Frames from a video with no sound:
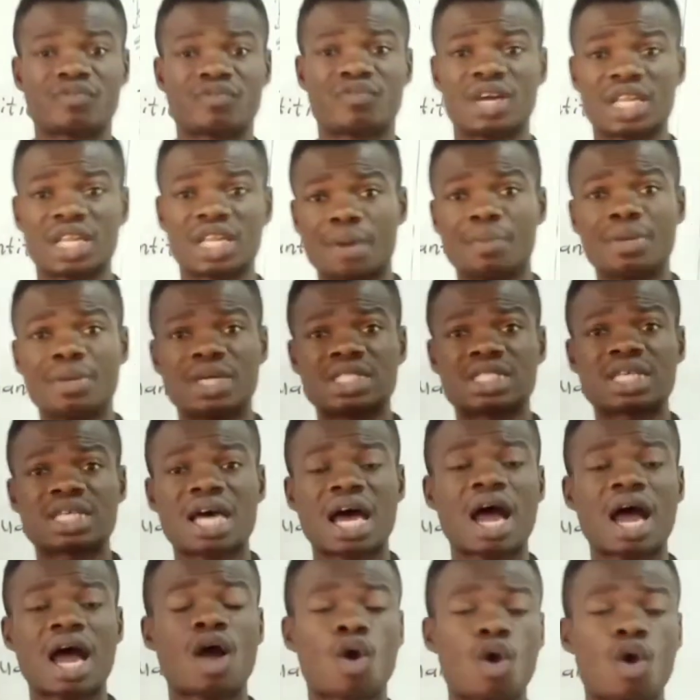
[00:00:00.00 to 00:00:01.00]

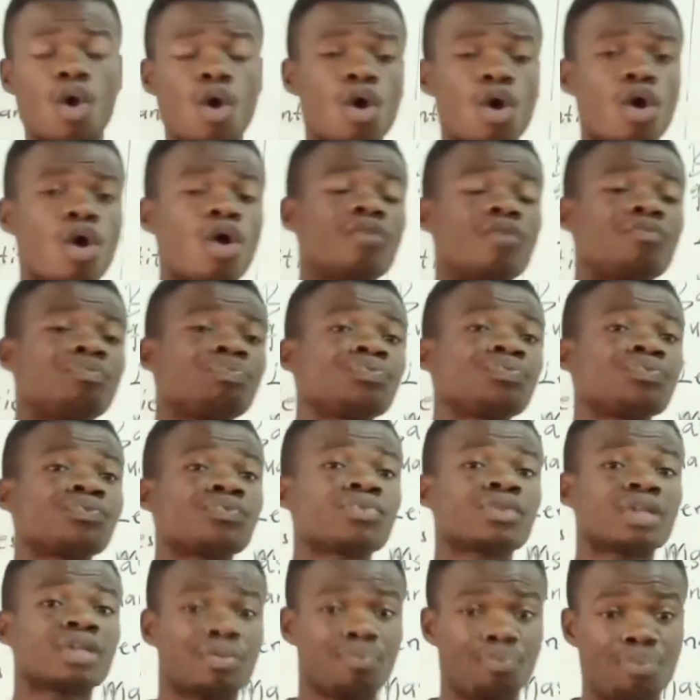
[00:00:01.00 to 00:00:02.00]
fundamental or
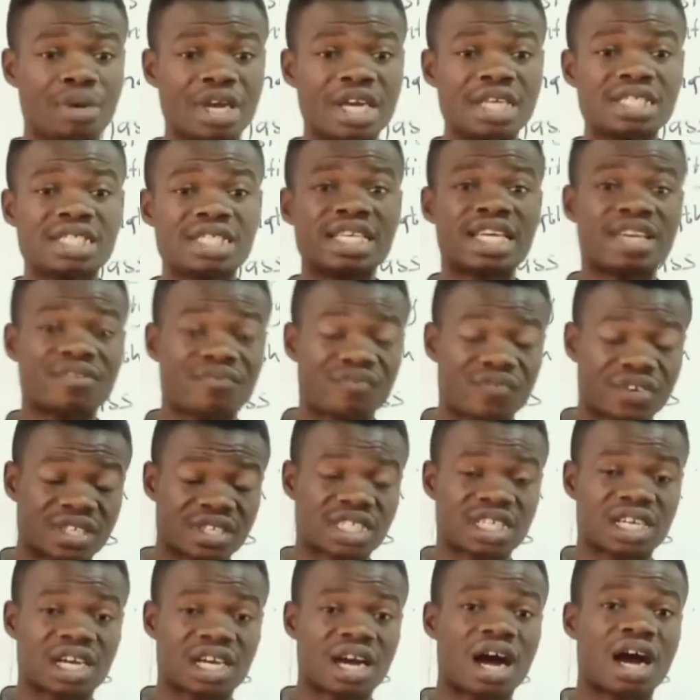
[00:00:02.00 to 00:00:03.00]
basic
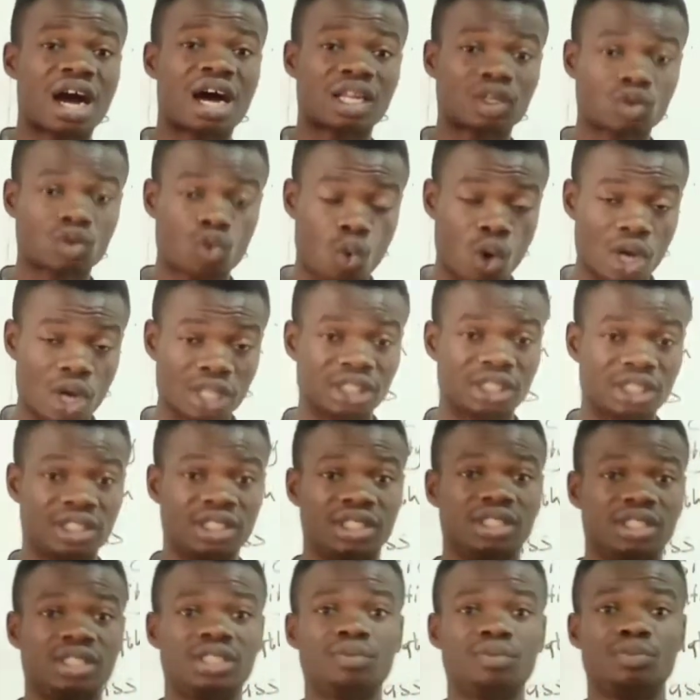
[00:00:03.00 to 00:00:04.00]
physical
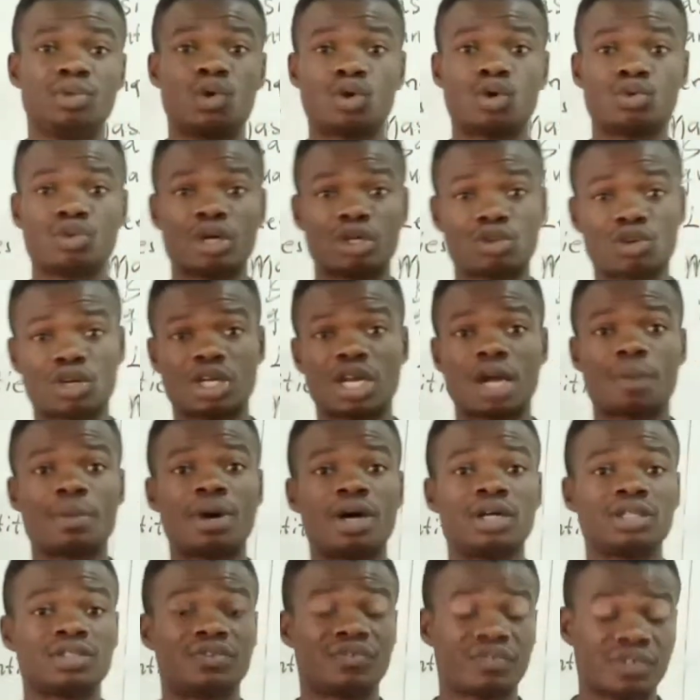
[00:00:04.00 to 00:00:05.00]
quantities. When we are talking
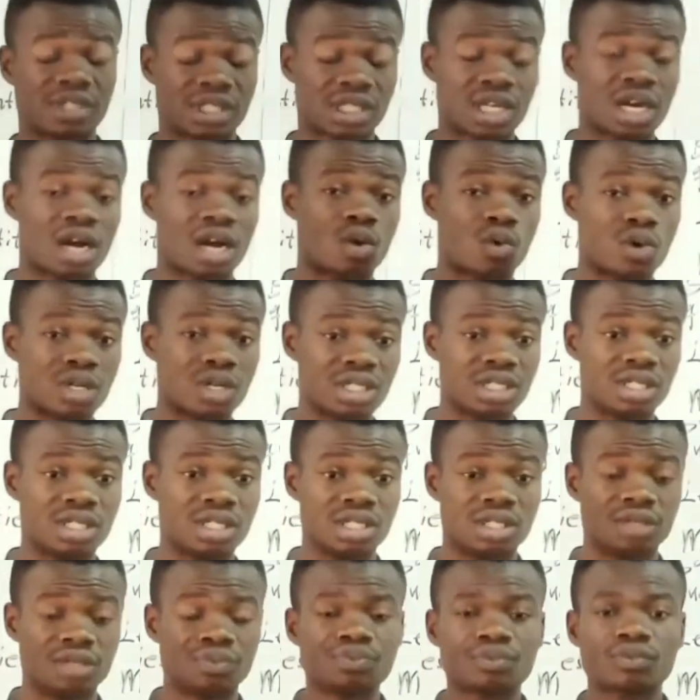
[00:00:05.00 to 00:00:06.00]
about physical
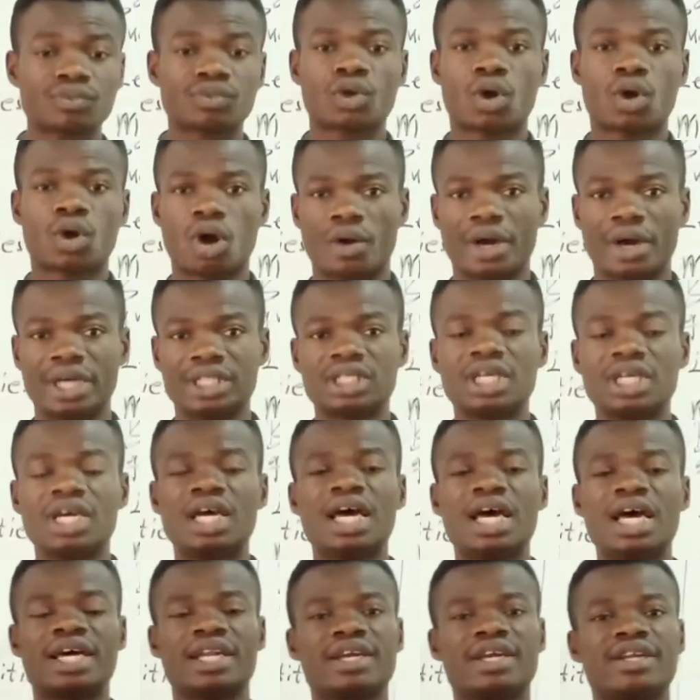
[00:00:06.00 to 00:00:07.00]
quantities. Alright.
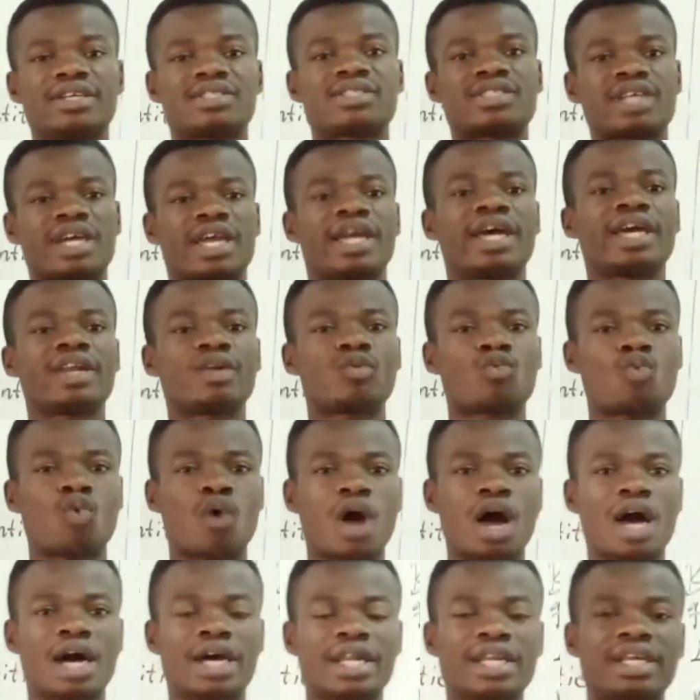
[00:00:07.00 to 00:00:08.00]
And then the second
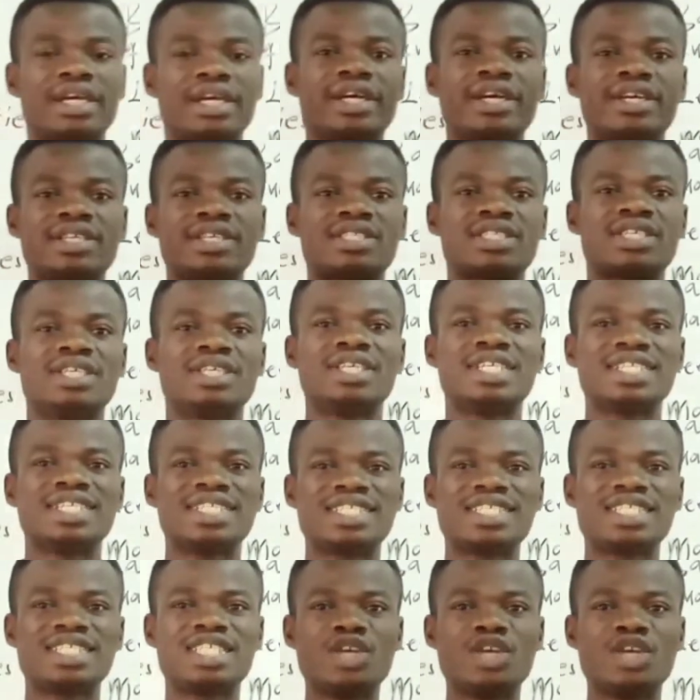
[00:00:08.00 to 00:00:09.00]
one is
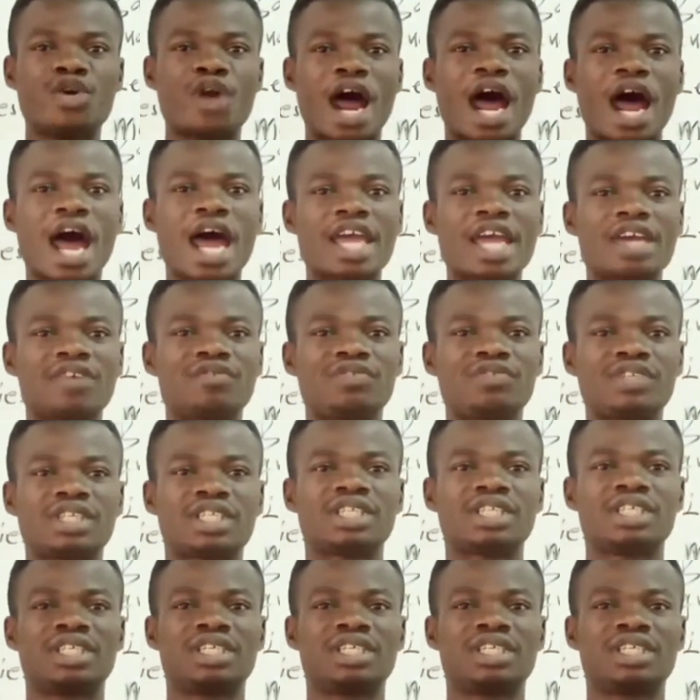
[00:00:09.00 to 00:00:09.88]
derived